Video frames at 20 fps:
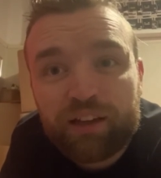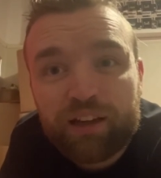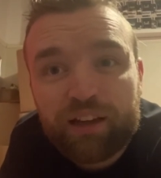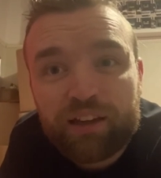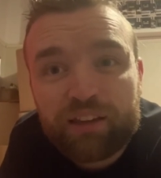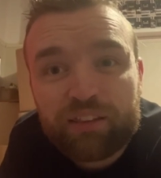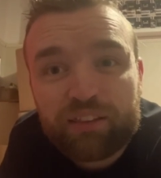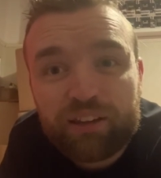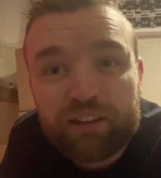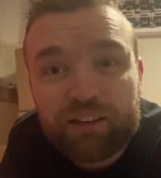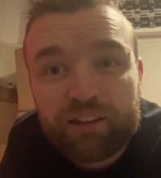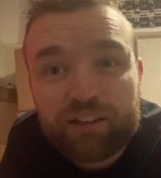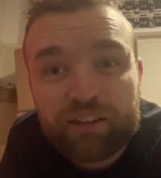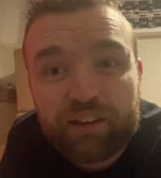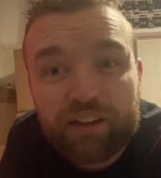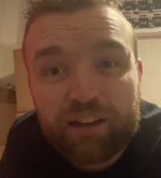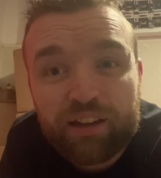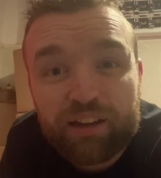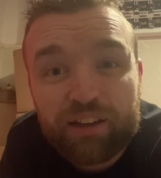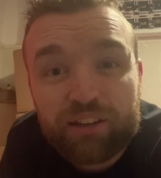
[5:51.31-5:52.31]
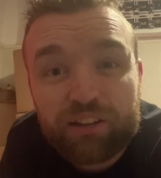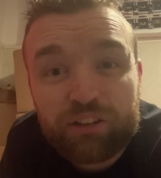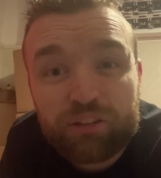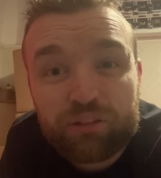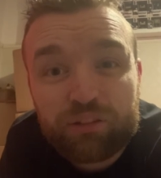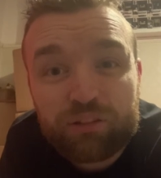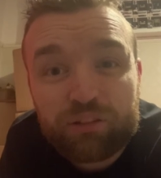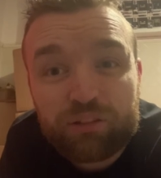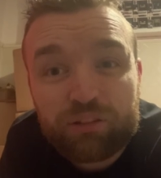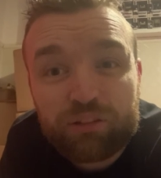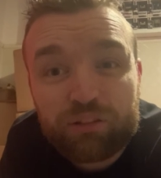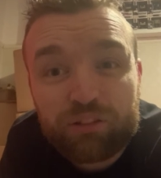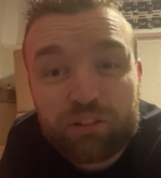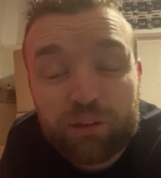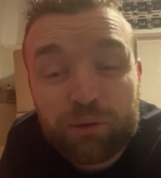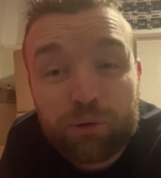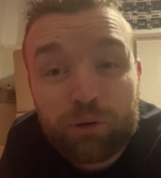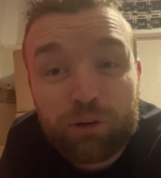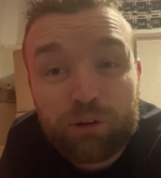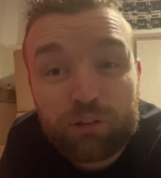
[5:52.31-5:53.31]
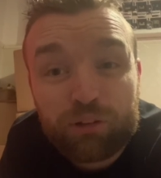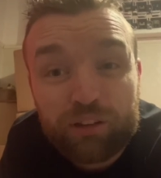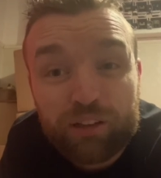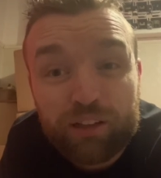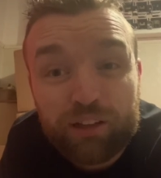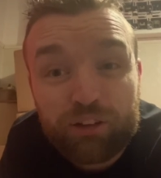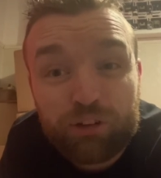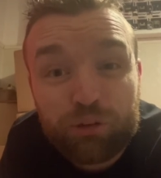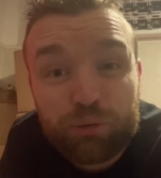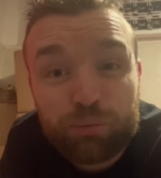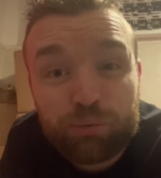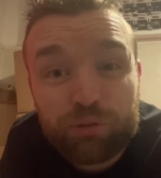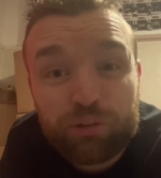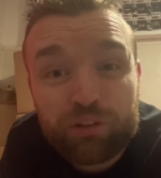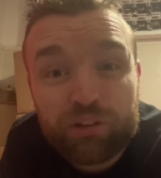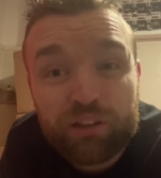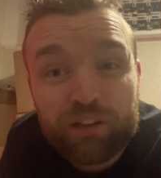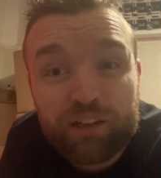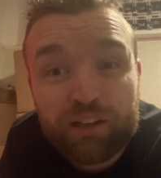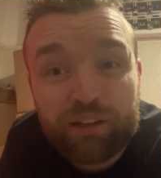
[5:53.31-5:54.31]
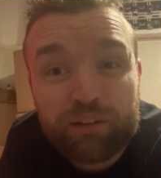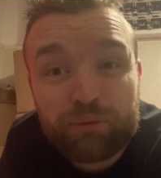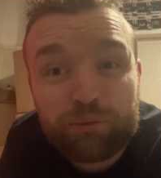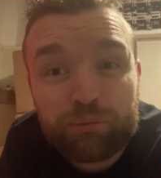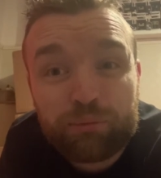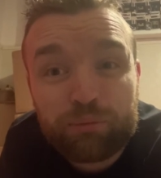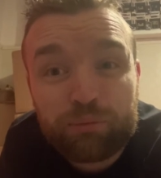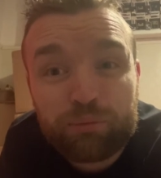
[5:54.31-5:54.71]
I think Team Hard and their Coopers and